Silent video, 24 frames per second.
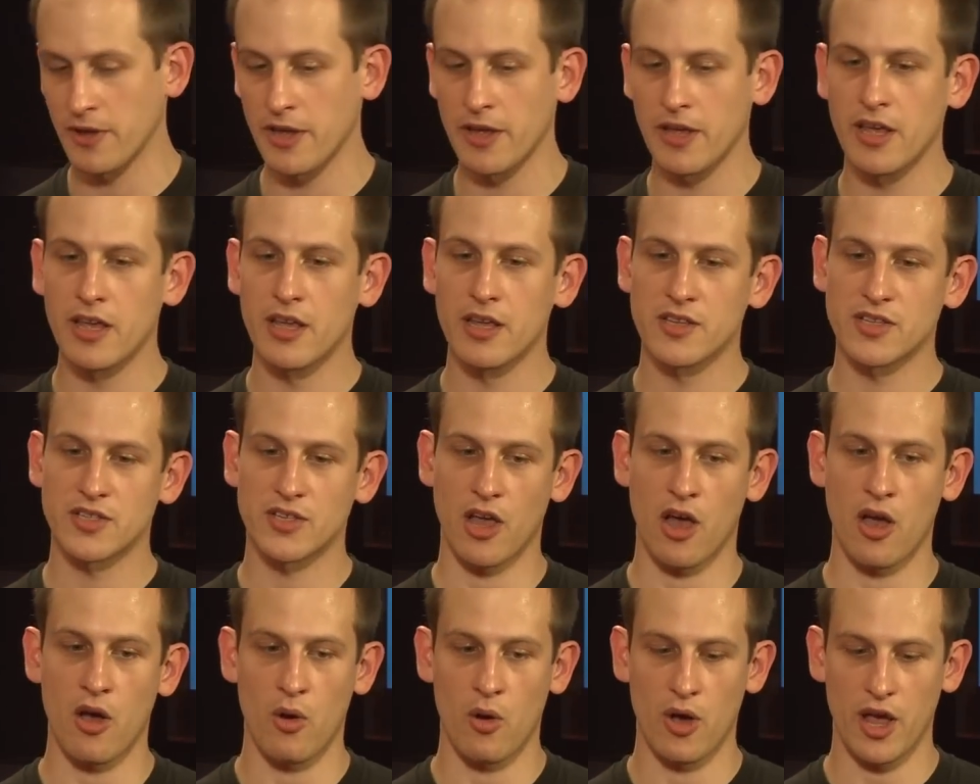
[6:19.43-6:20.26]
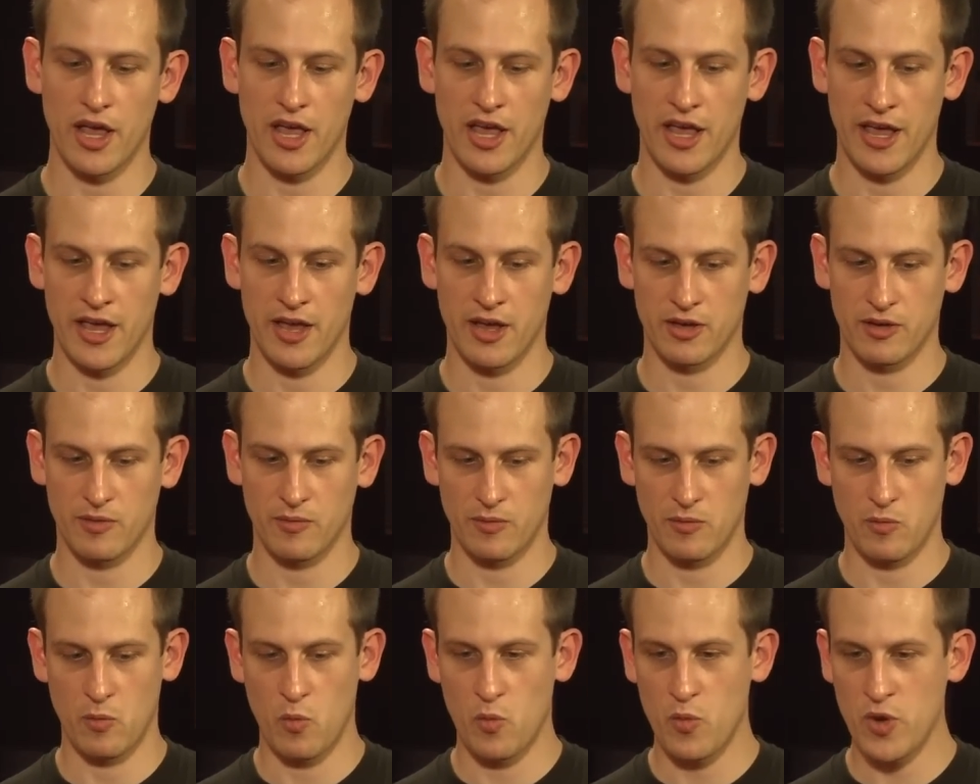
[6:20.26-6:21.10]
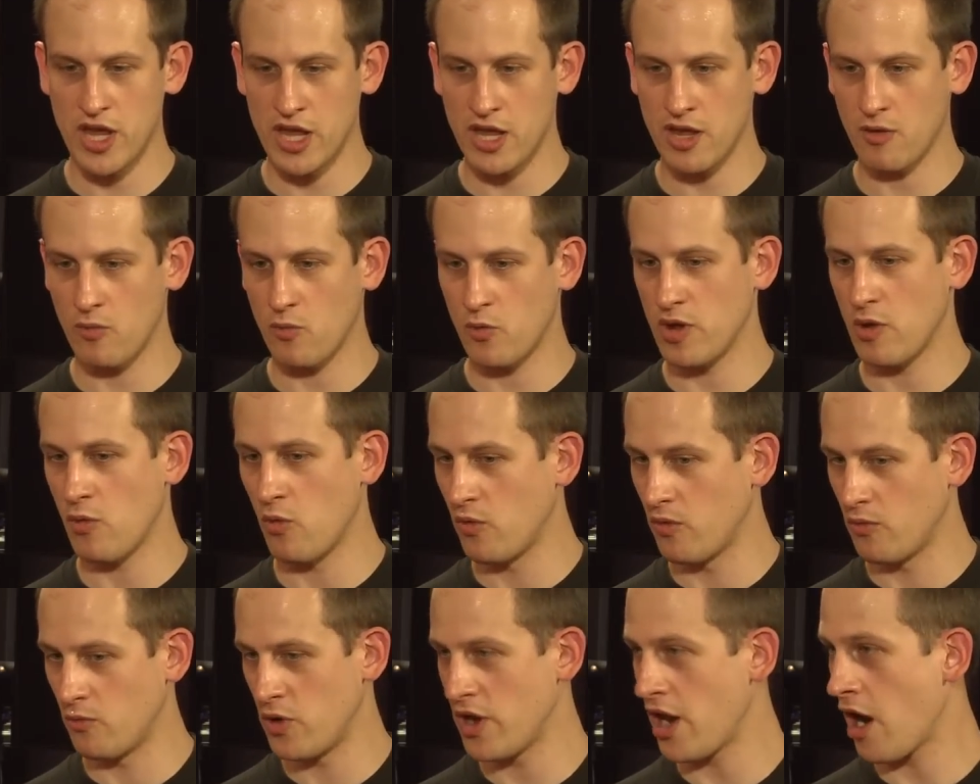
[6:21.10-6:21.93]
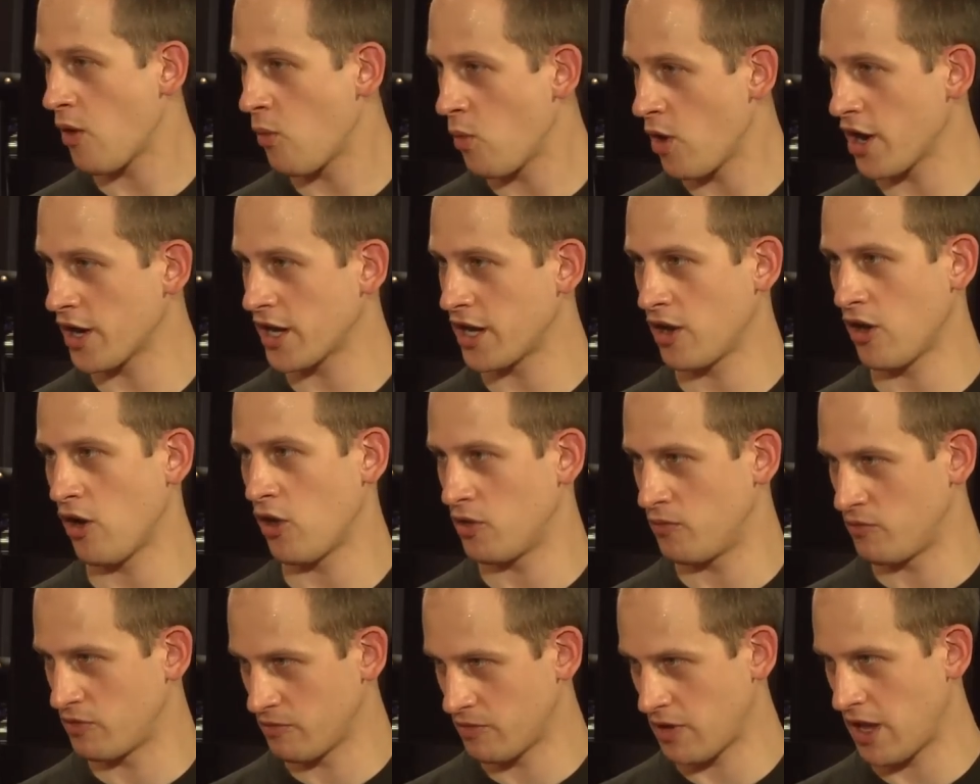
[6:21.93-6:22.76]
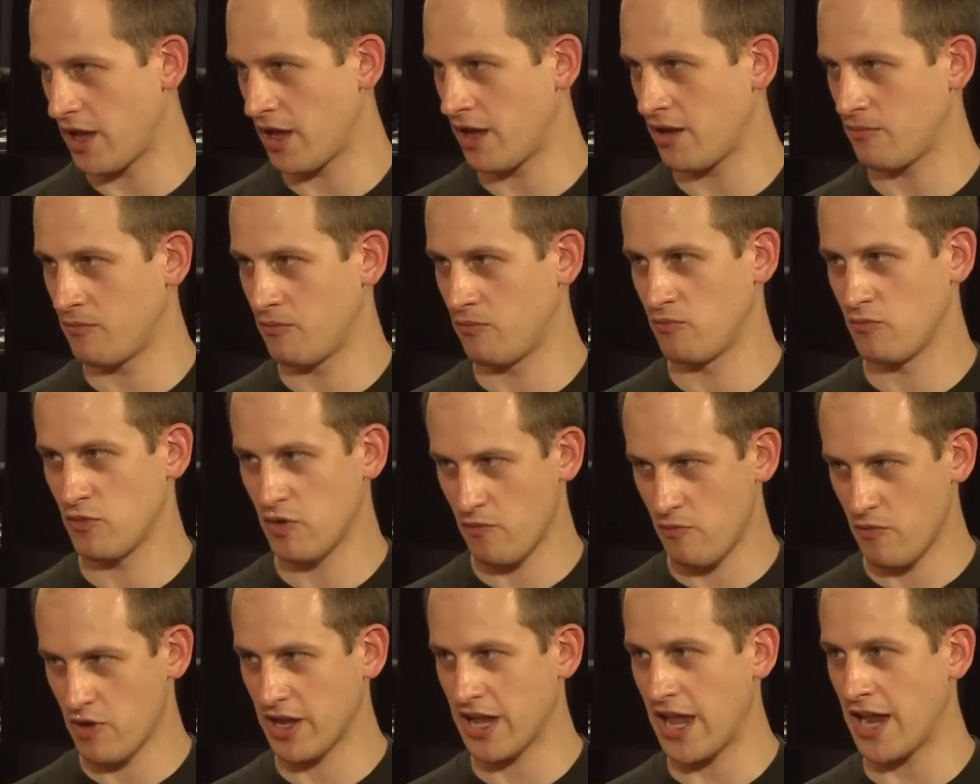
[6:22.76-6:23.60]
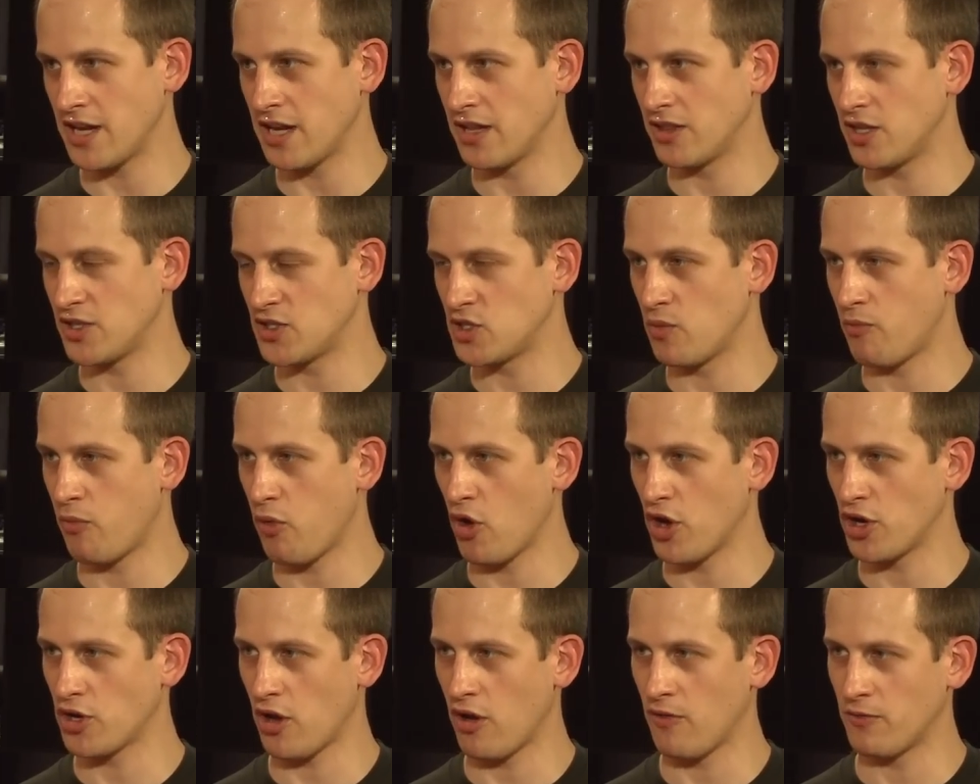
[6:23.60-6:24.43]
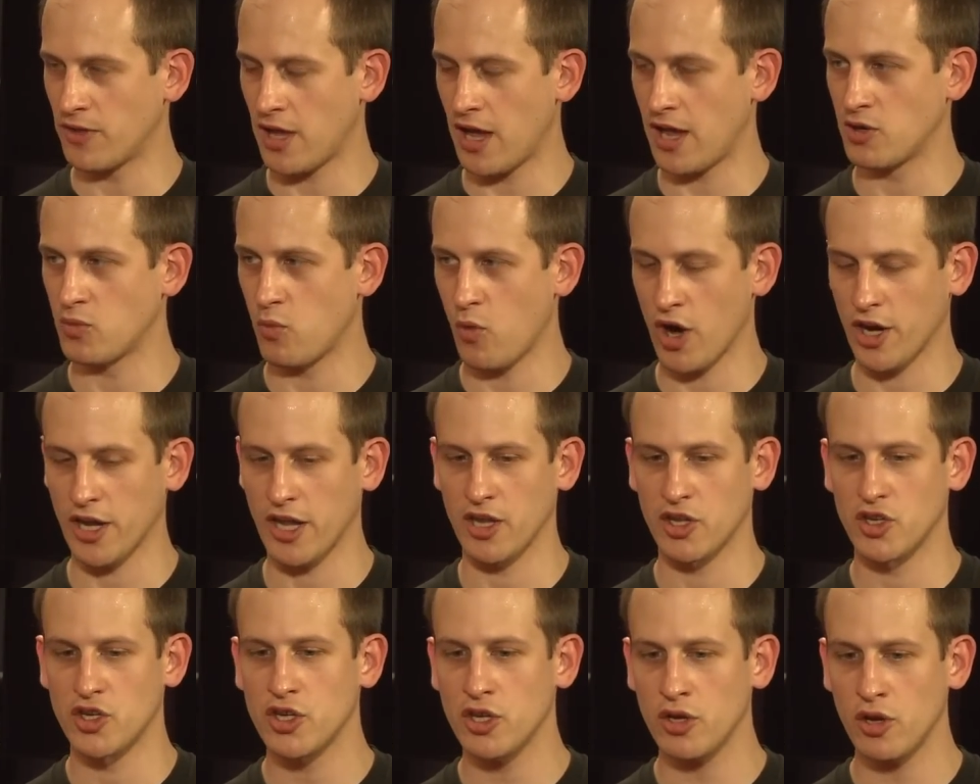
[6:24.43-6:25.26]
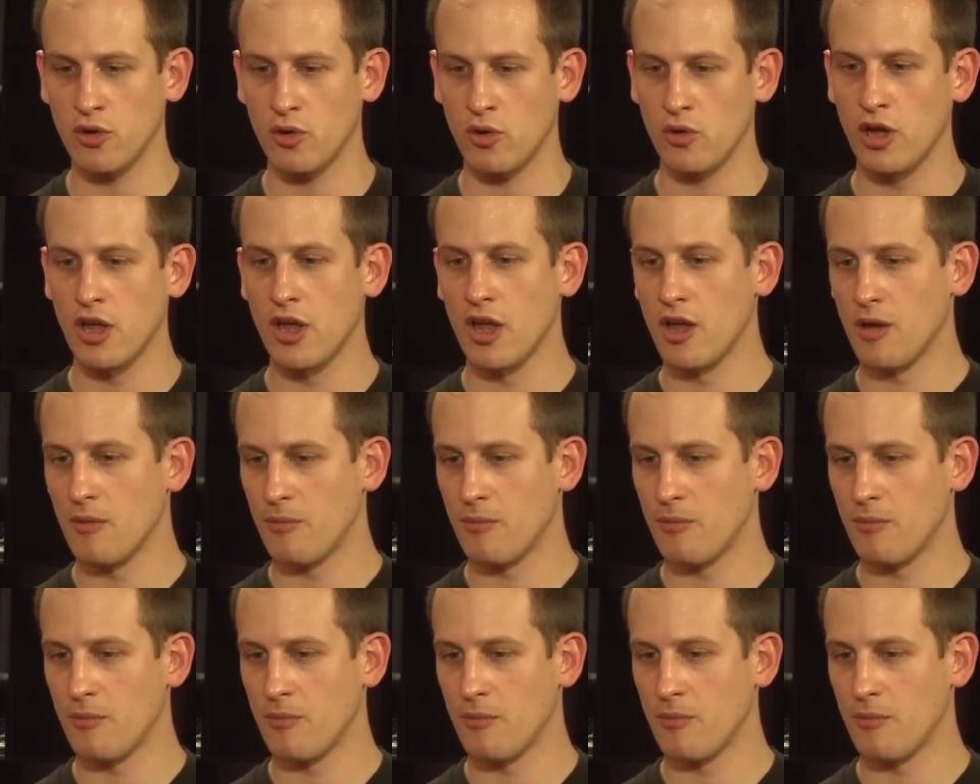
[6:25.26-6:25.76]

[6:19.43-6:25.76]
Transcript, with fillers: Mm. So we are working on getting the support of that working too.